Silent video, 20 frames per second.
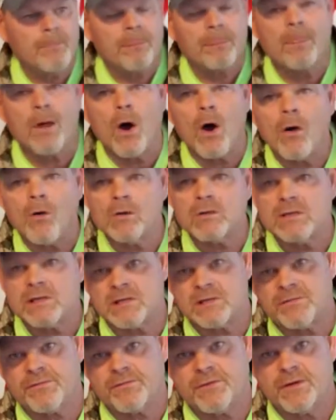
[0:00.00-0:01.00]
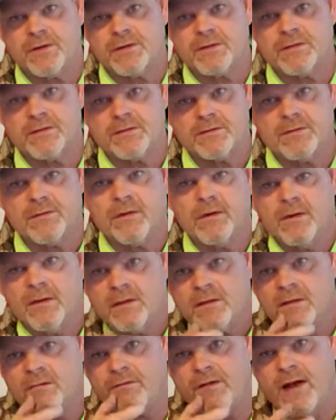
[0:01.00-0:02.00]
the hoses freeze.
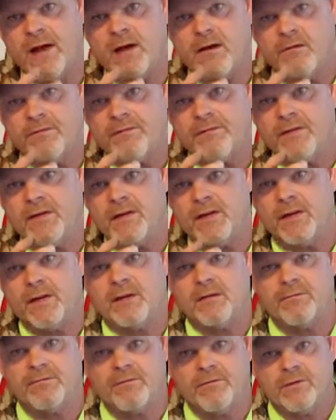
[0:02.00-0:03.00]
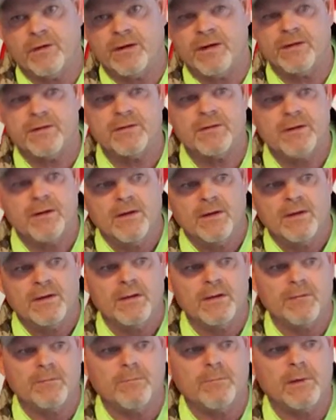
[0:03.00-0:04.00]
The valve fitting can freeze.
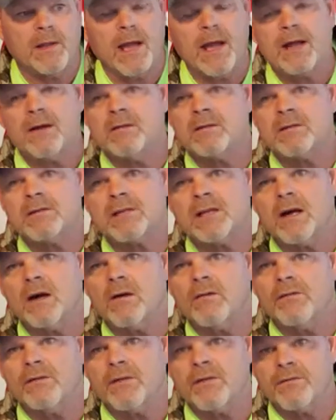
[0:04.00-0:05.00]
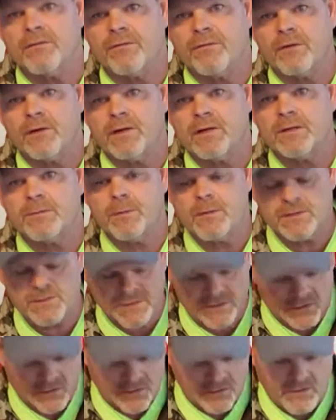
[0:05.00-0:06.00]
The bladder itself can freeze,
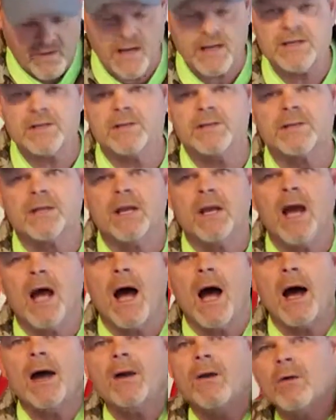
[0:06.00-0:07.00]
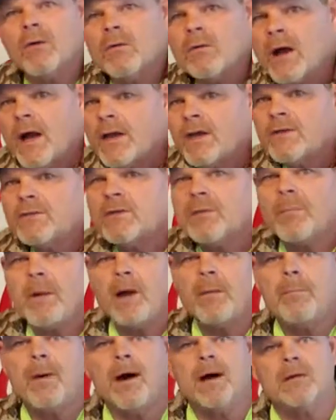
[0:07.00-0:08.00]
especially, so I used to
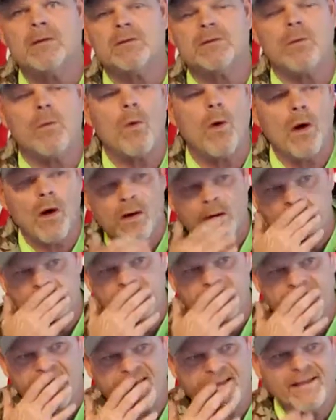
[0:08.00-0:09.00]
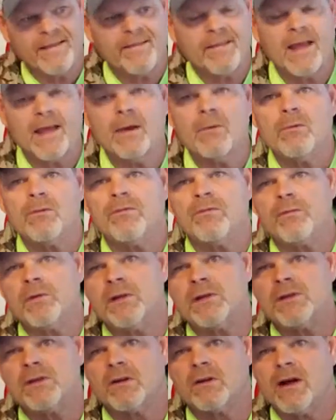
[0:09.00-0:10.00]
buy bottles of water and they would
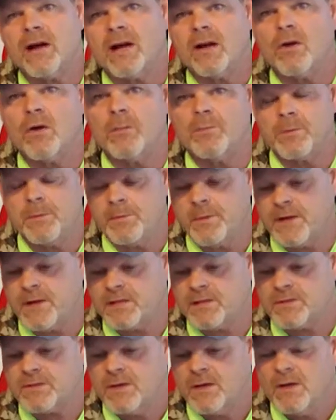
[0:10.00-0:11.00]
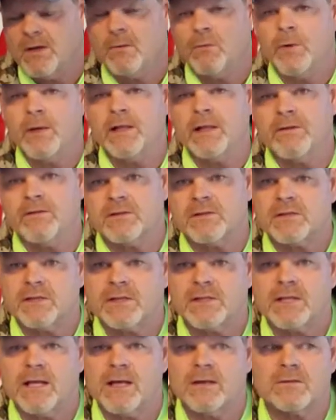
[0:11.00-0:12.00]
freeze and crack open because we live at
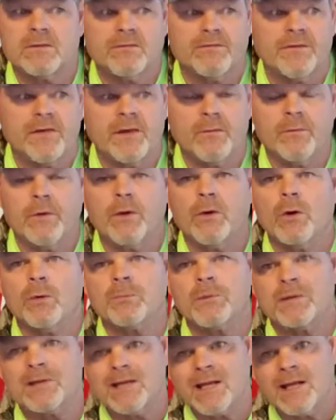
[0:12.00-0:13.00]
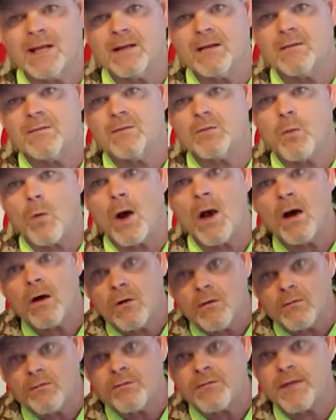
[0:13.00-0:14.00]
6,000 feet and we go up to 10,
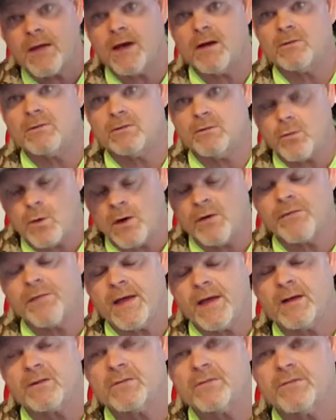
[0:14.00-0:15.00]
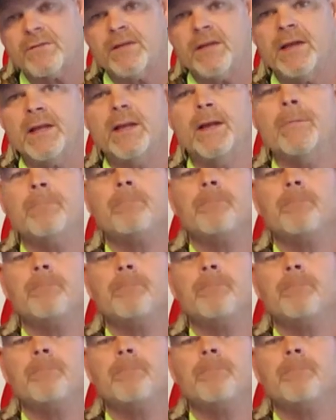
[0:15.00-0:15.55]
12,000 feet,